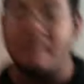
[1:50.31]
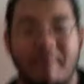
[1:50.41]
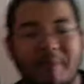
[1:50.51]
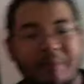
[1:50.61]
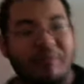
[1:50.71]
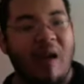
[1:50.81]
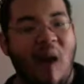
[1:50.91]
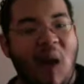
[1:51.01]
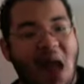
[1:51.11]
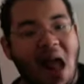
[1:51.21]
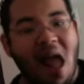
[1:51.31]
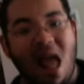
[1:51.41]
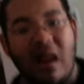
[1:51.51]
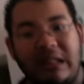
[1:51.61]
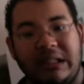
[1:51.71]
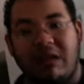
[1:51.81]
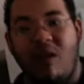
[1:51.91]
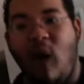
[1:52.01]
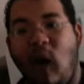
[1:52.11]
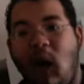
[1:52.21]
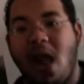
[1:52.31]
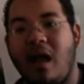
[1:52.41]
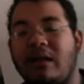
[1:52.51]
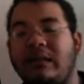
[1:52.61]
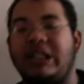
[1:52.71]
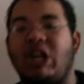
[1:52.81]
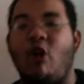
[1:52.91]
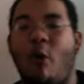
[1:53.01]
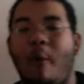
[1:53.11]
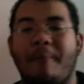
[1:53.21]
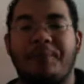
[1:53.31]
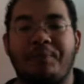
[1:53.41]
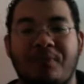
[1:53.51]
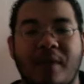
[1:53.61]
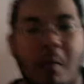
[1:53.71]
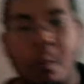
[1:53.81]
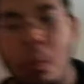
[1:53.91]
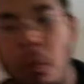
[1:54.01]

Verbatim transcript: Like, what's in the sink right now? I have to clean that. Mm.